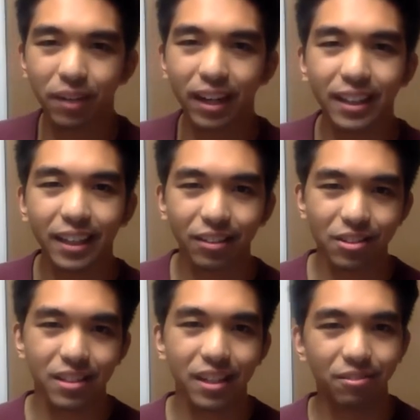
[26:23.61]
but I think
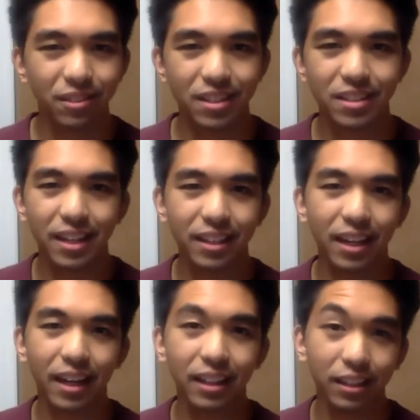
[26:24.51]
there's enough to say that
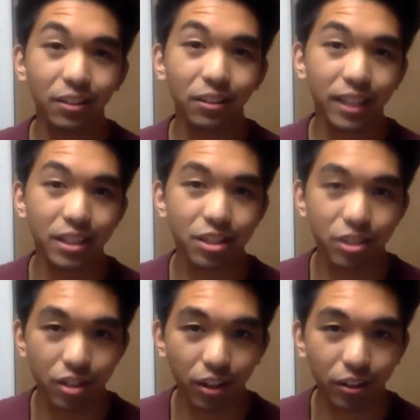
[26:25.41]
I literally
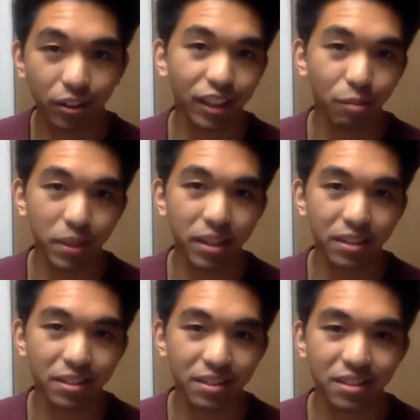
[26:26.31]
stutter in the
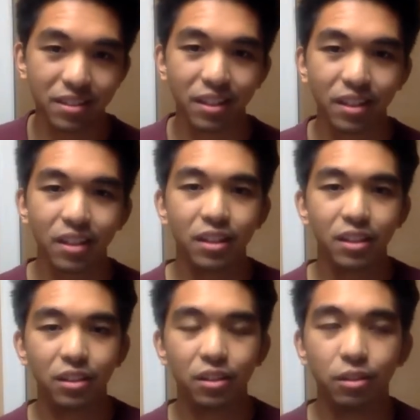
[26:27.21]
piece,
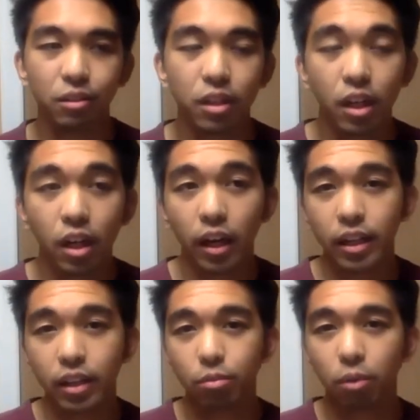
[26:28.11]
you know,
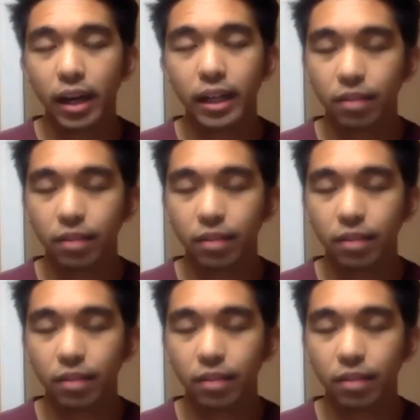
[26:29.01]
in the writing.